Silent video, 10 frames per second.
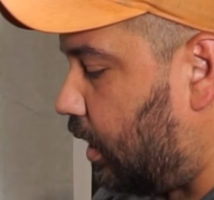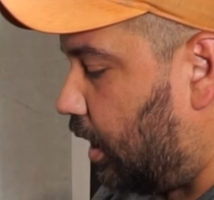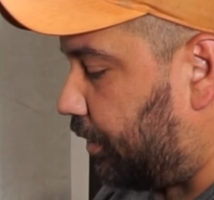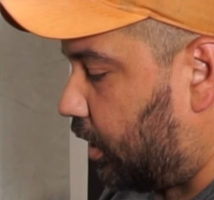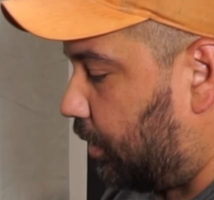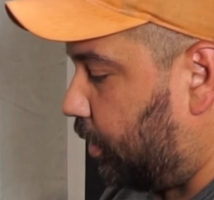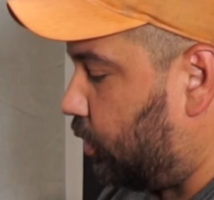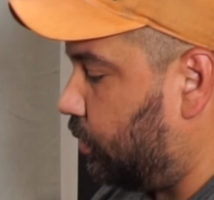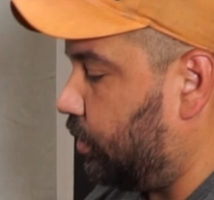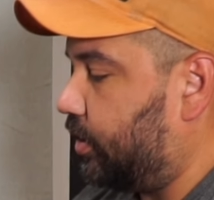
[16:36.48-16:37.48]
I thought it'd be
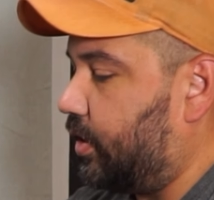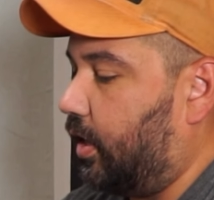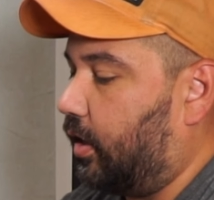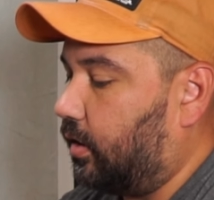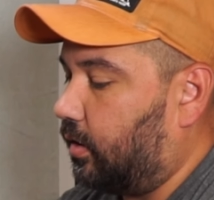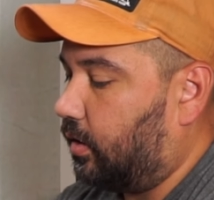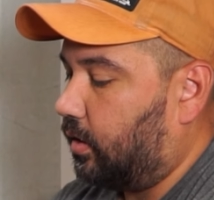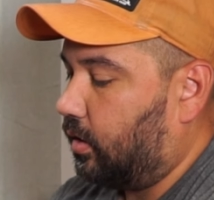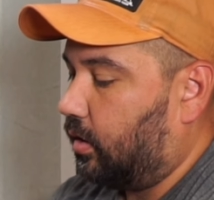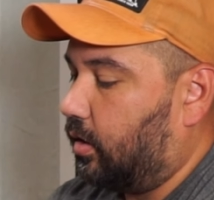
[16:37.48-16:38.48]
cool to take
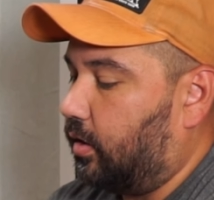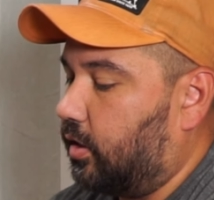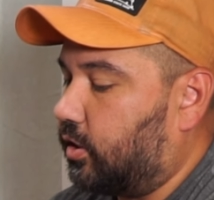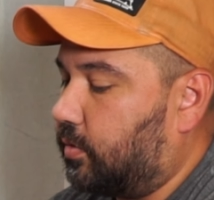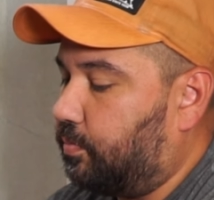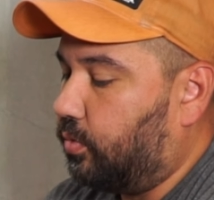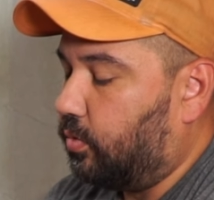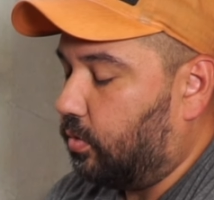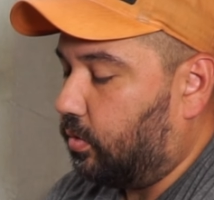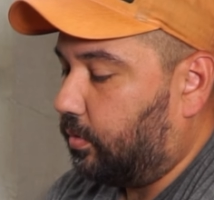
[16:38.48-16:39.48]
this
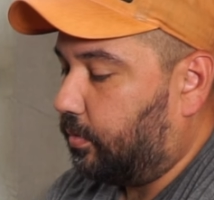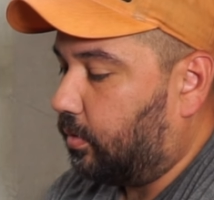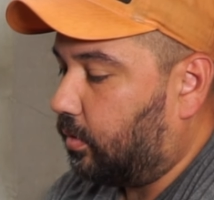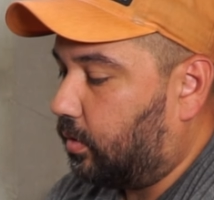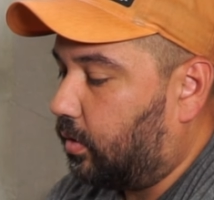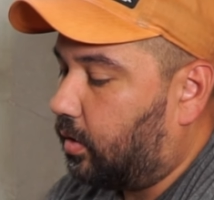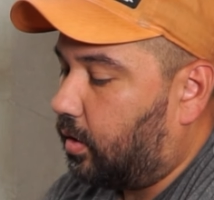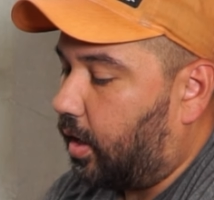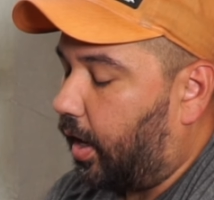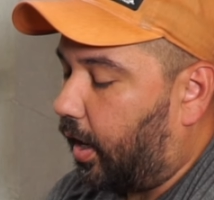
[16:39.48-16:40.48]
spool
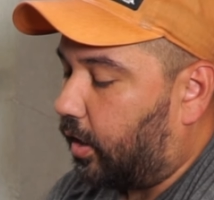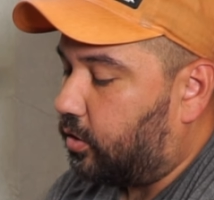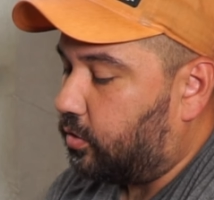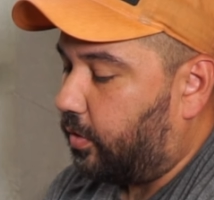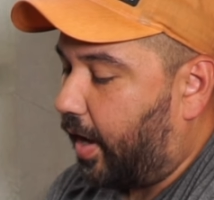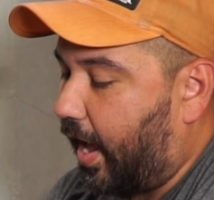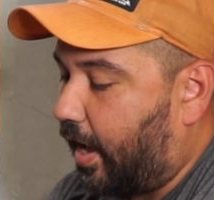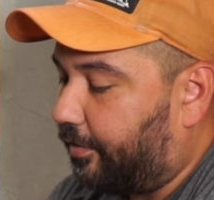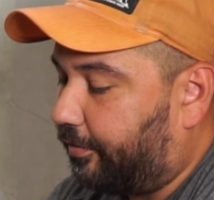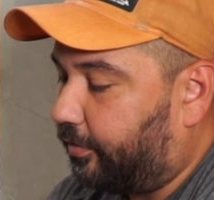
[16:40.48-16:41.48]
and do
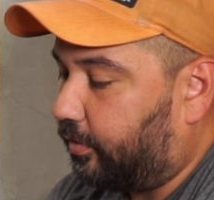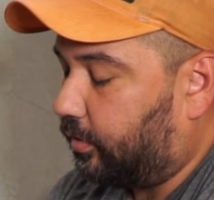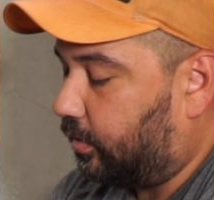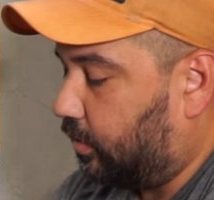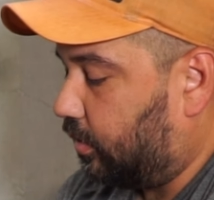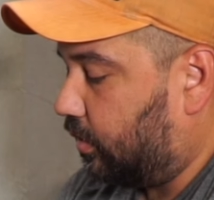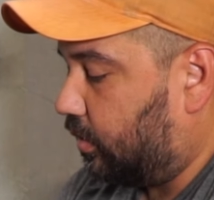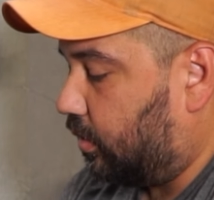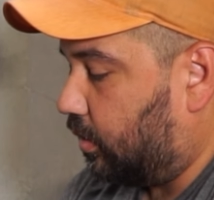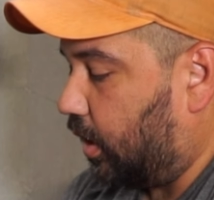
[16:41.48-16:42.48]
half
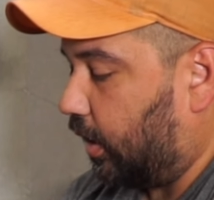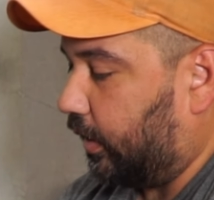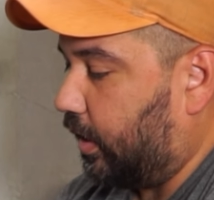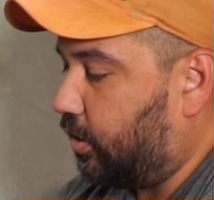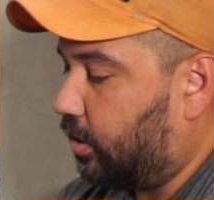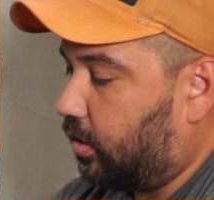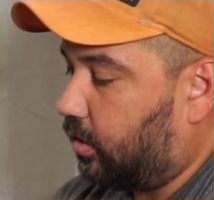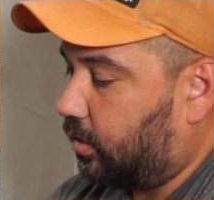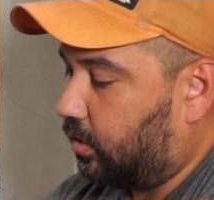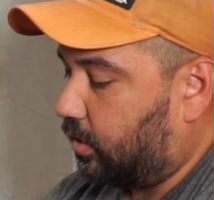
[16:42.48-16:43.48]
a
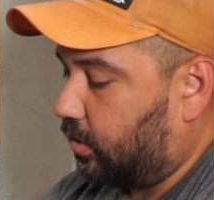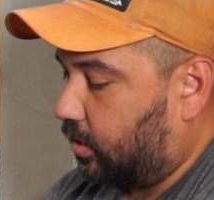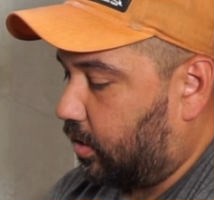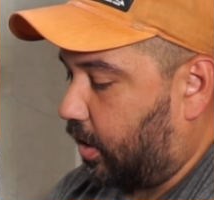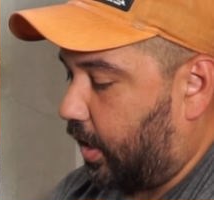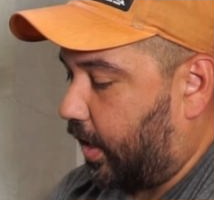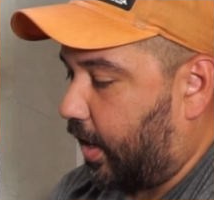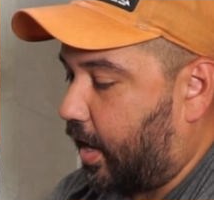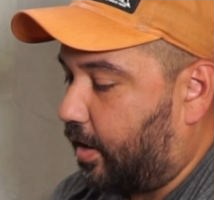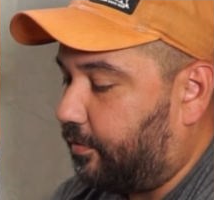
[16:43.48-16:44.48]
leader and
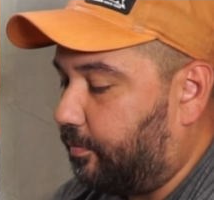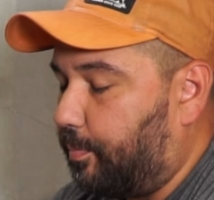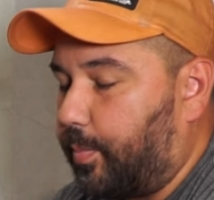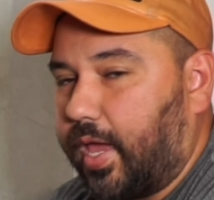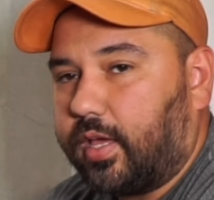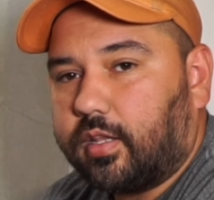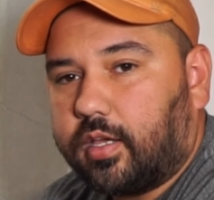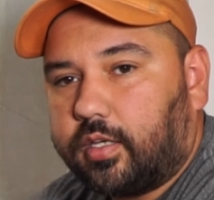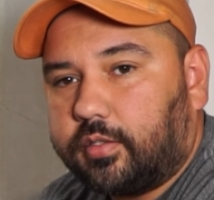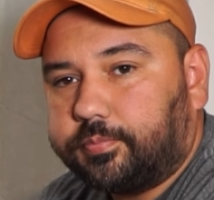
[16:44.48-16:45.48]
half bank
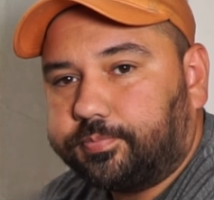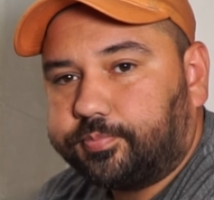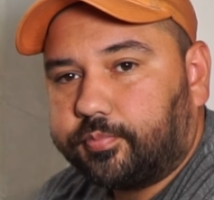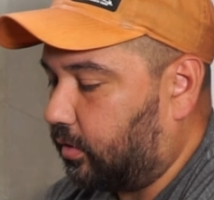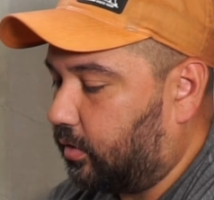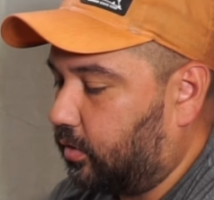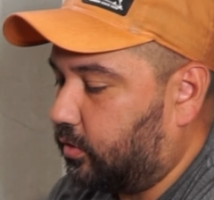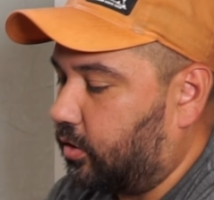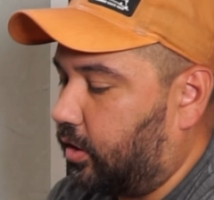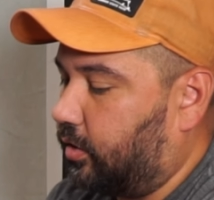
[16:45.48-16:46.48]
line.
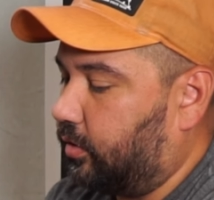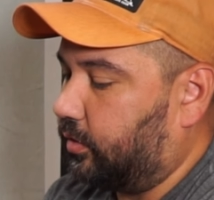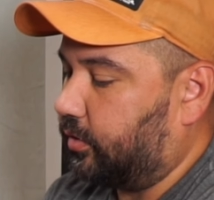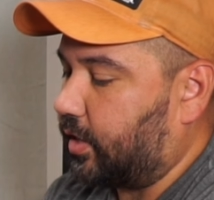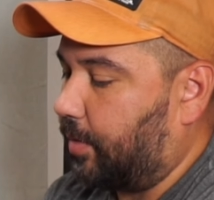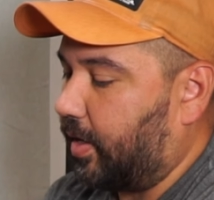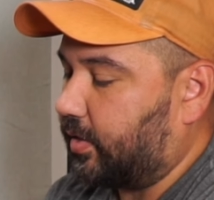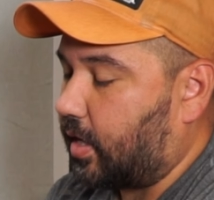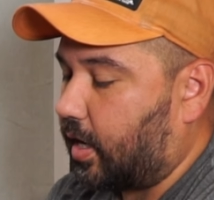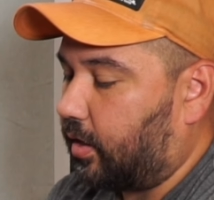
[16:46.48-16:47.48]
So they're side by
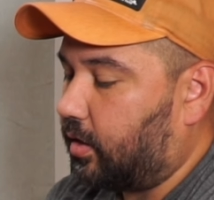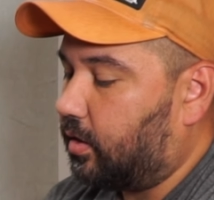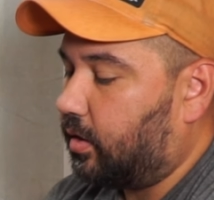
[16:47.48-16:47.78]
side,